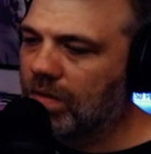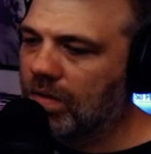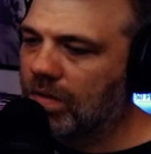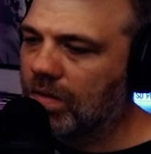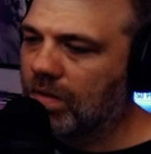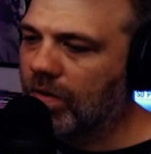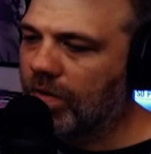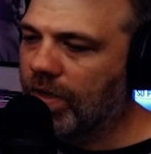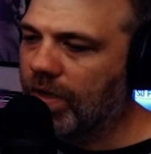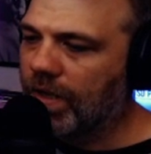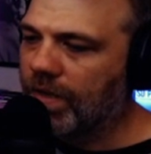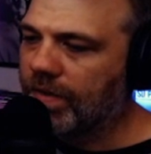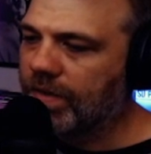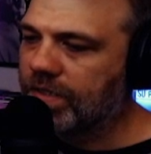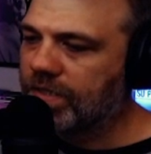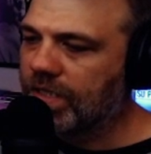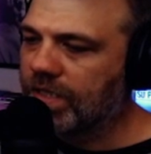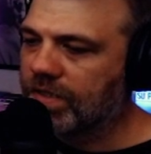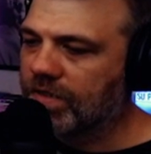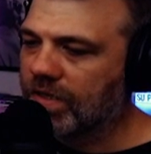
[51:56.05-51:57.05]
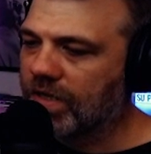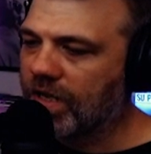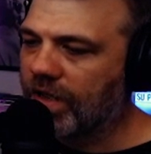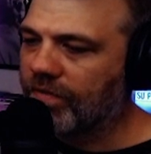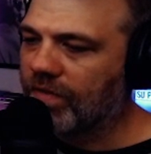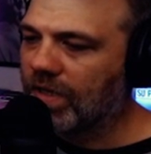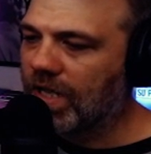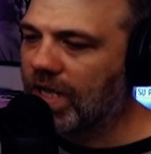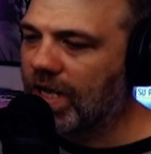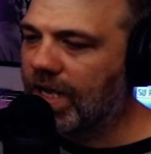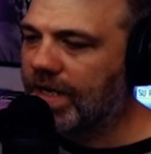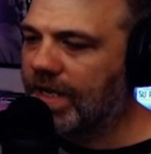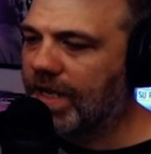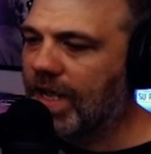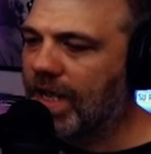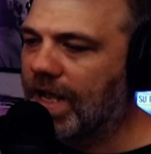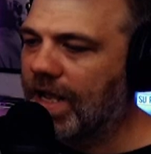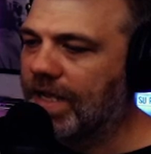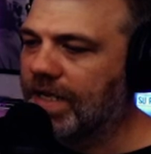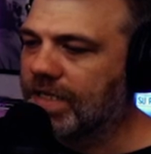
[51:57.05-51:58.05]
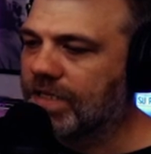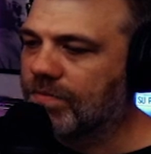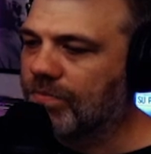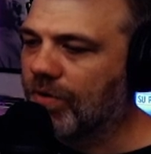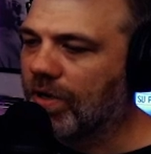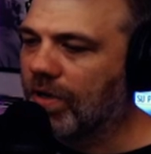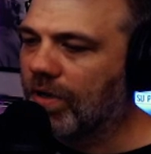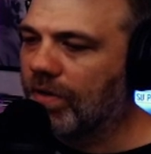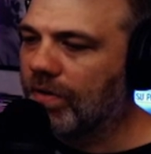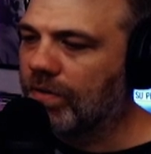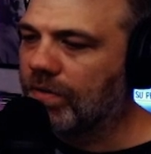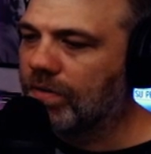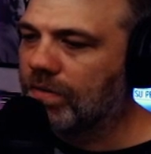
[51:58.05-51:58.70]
Oh yeah, this thing's gonna have a lot of eyes, bro.